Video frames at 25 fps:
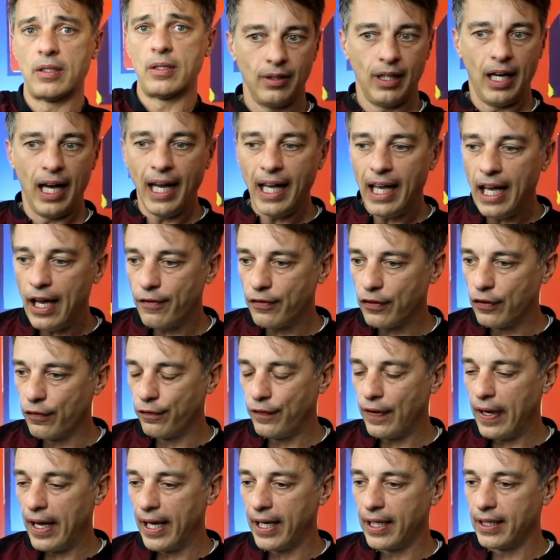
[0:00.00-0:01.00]
I have to
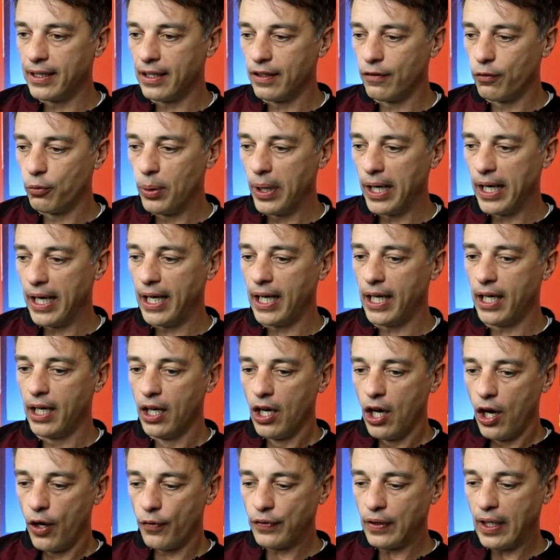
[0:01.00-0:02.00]
find a way
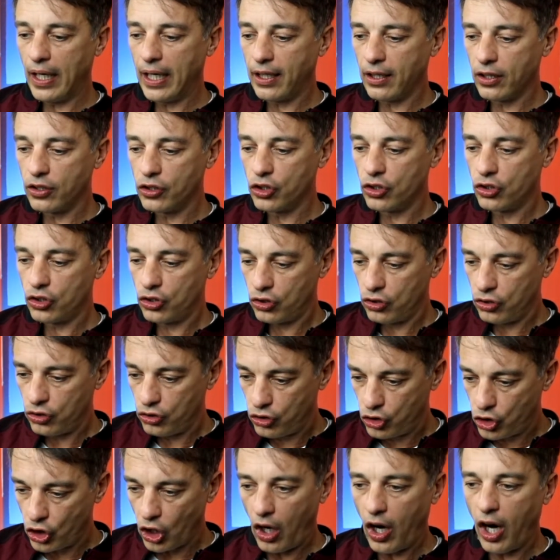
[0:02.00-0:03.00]
of taking
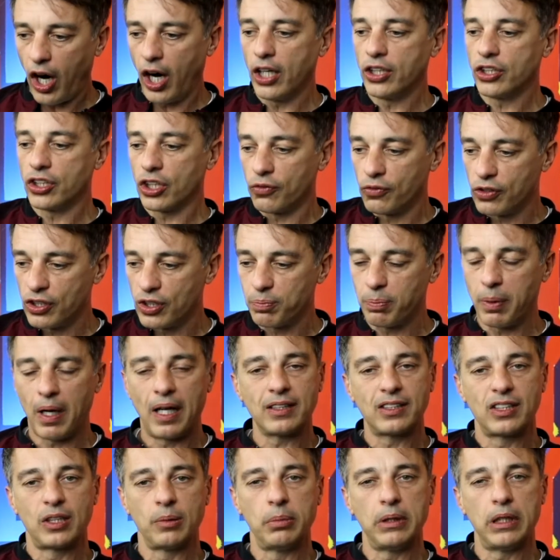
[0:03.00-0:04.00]
charge and
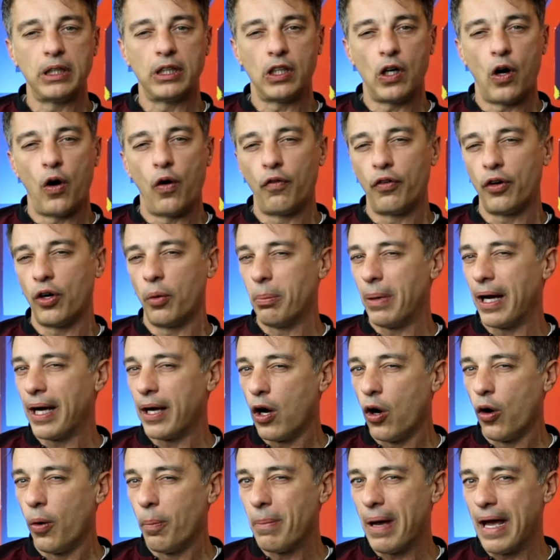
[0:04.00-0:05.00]
responsibility over my
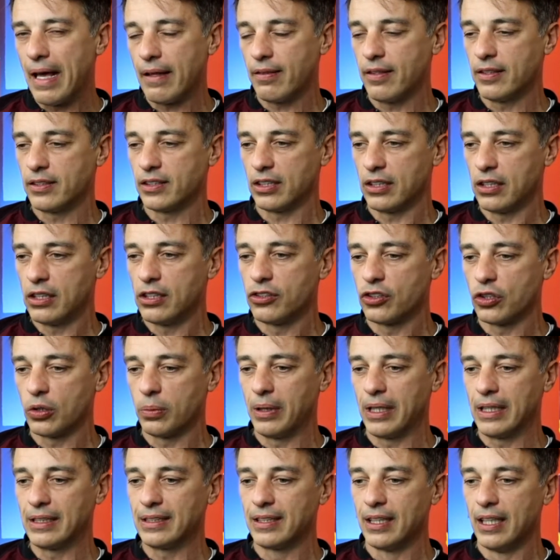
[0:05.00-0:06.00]
own methods and
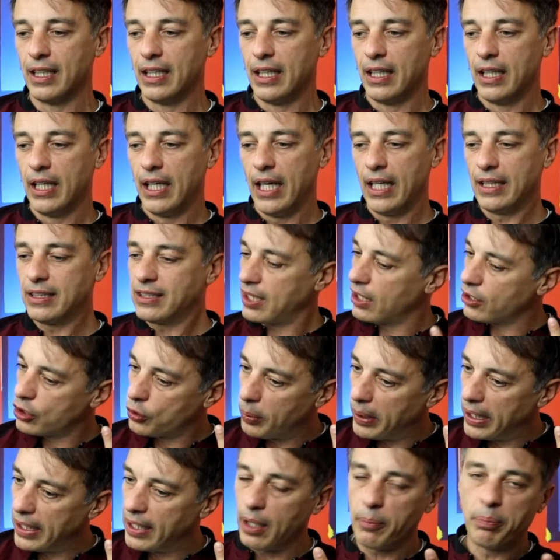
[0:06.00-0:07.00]
instruments in such a
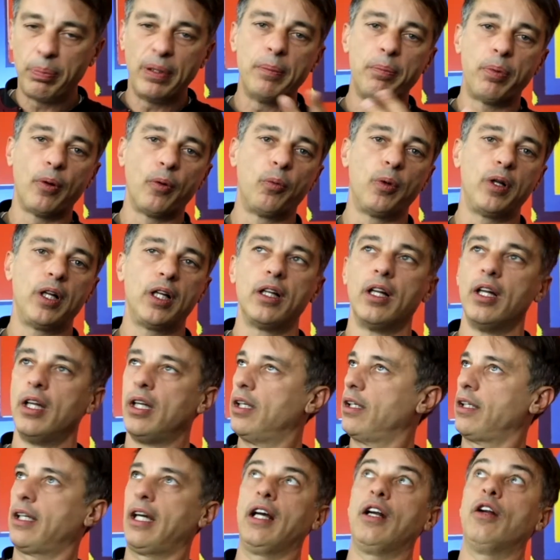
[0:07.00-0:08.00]
way that people will
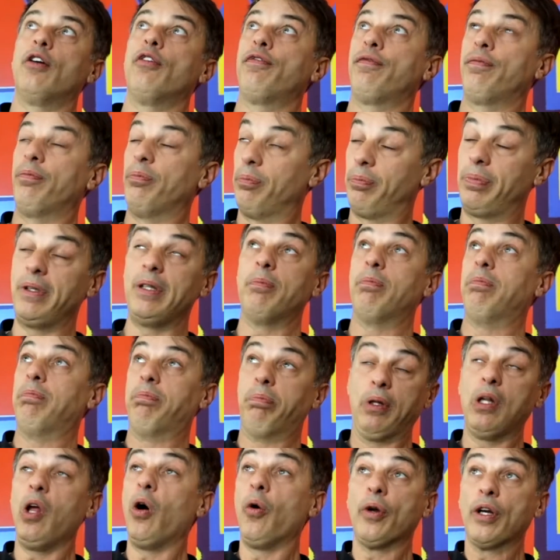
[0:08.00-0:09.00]
kind of be
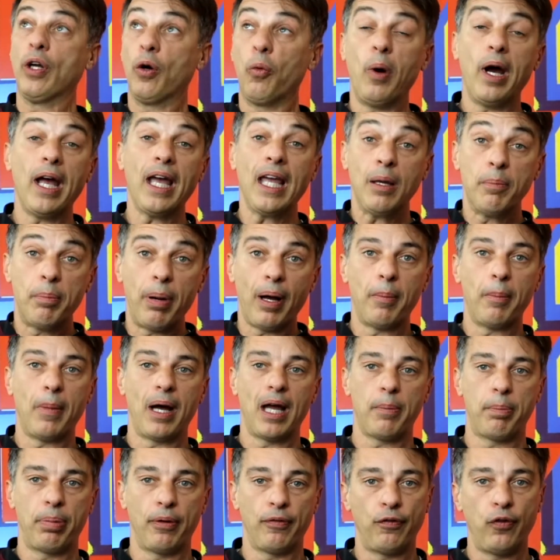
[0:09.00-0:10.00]
blown away by my
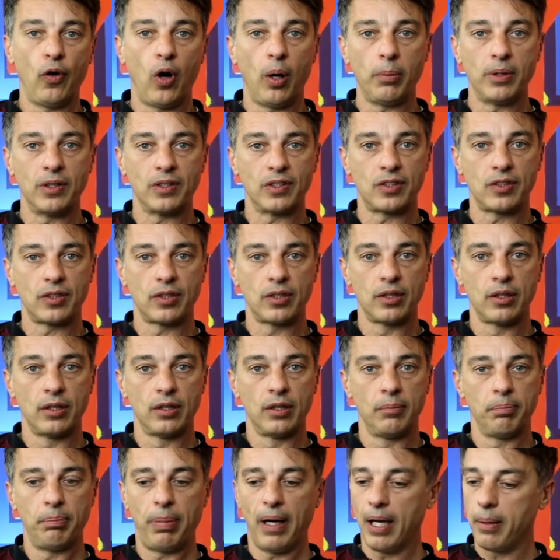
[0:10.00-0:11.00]
performance,
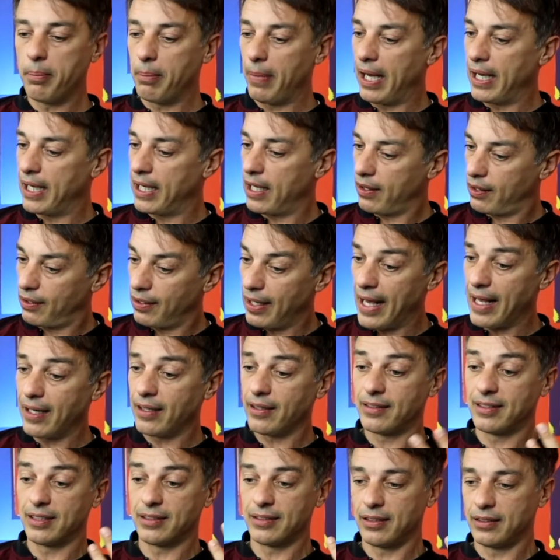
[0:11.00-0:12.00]
by my
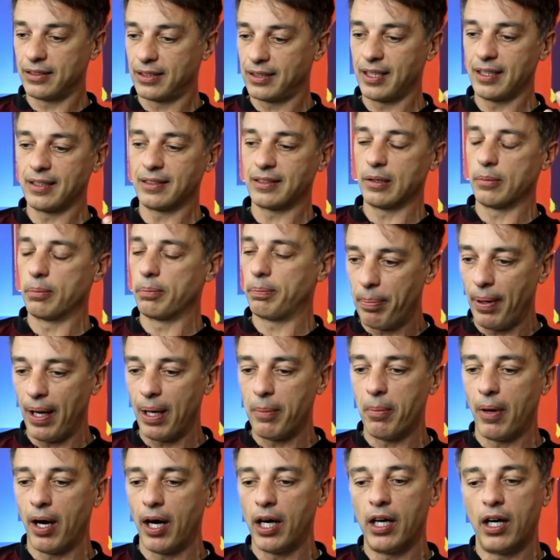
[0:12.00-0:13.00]
athleticism, by
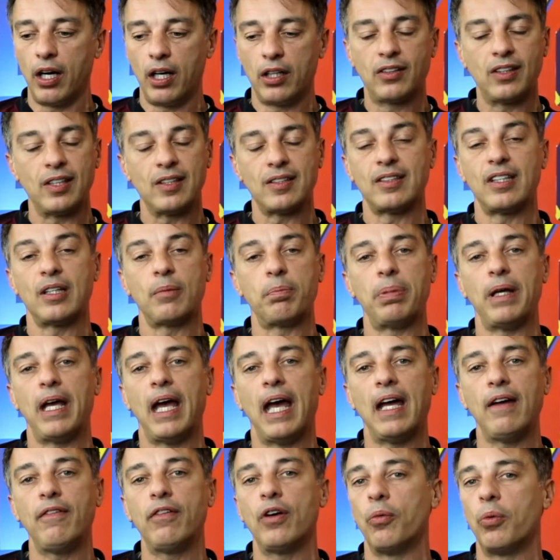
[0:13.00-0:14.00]
my artistic
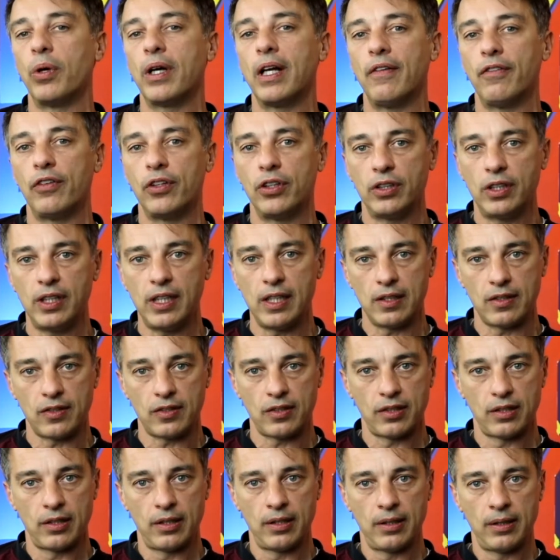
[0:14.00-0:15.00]
behavior, whatever it is.